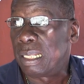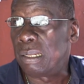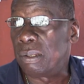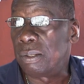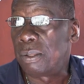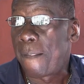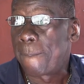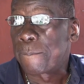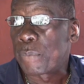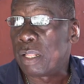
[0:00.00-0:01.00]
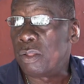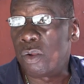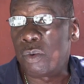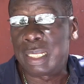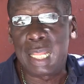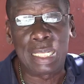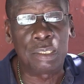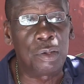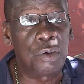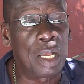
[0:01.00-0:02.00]
You know, no one had
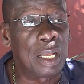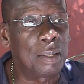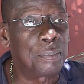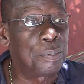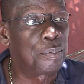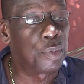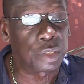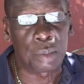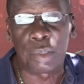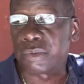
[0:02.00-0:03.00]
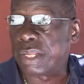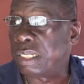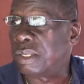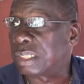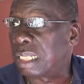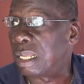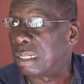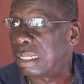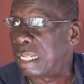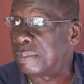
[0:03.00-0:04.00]
no portable radios and
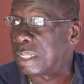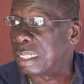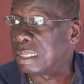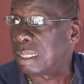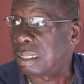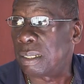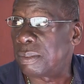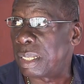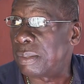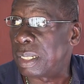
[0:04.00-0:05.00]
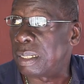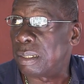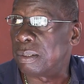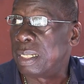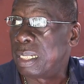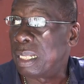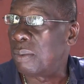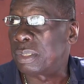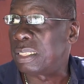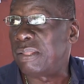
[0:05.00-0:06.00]
all of them things on the railway. You know,
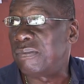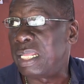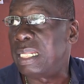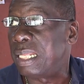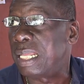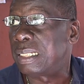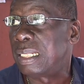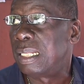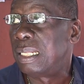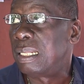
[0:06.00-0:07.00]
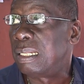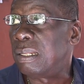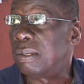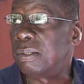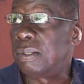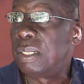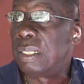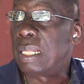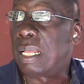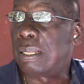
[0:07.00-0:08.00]
that wasn't even in yet. You know,
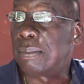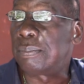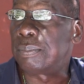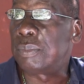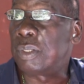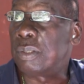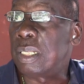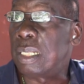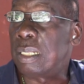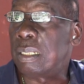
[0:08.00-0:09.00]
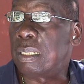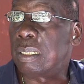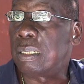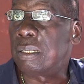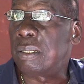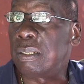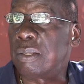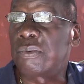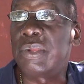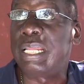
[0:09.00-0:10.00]

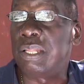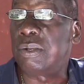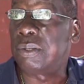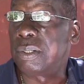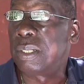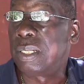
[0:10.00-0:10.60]
the radio